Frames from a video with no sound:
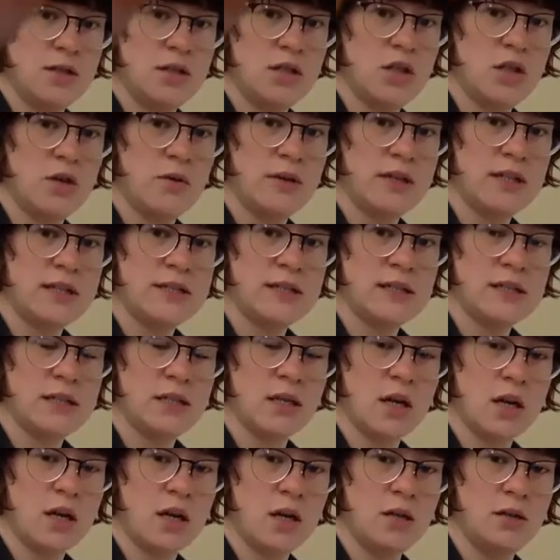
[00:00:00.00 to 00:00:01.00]
Do you know what this is
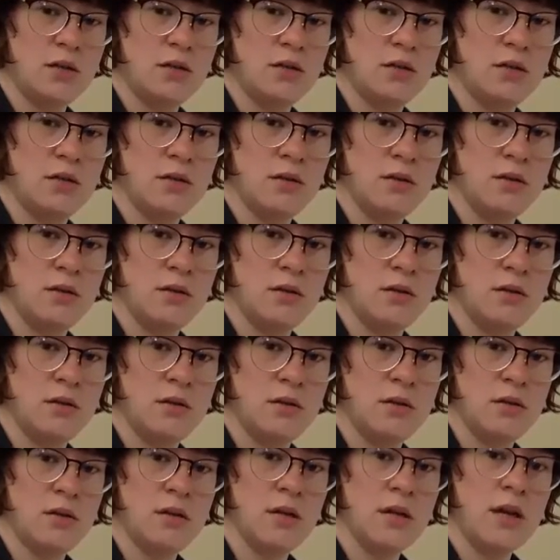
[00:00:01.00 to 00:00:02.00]
called?
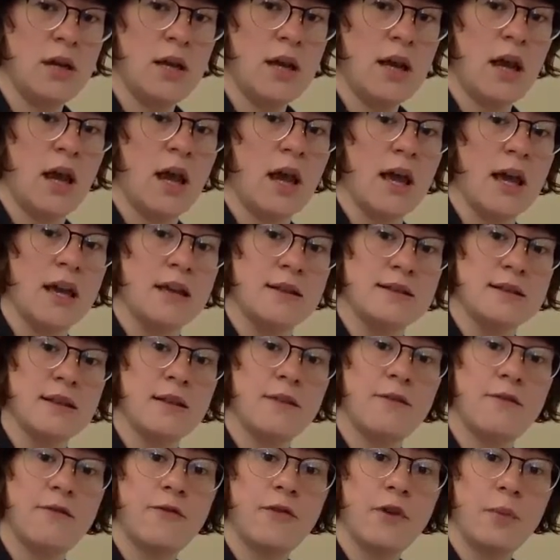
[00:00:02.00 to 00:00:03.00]
It's
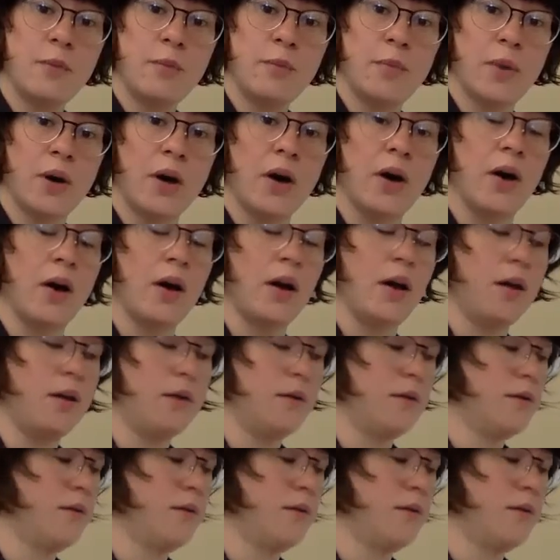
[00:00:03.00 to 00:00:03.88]
a football.